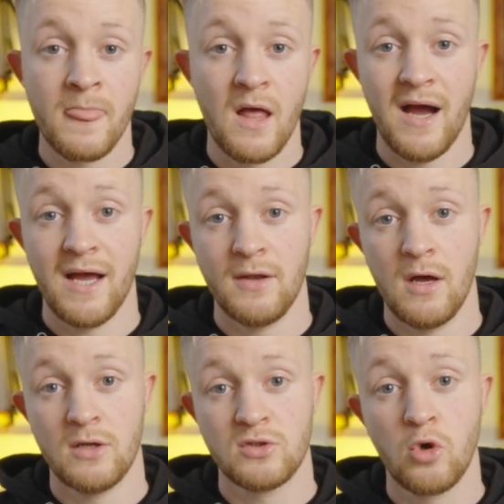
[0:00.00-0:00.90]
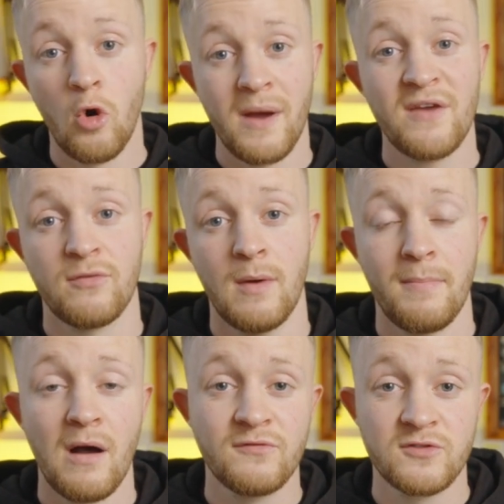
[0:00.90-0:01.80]
I had Torbay from
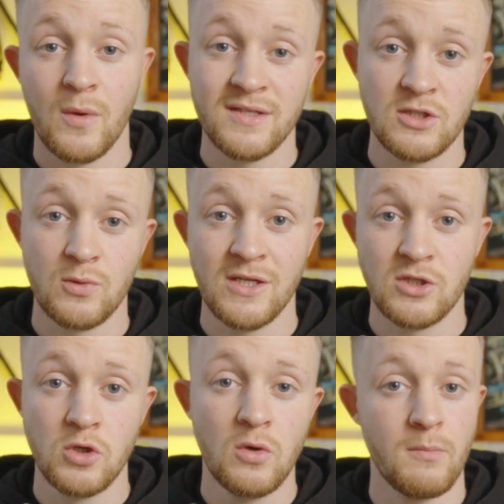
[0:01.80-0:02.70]
above 2022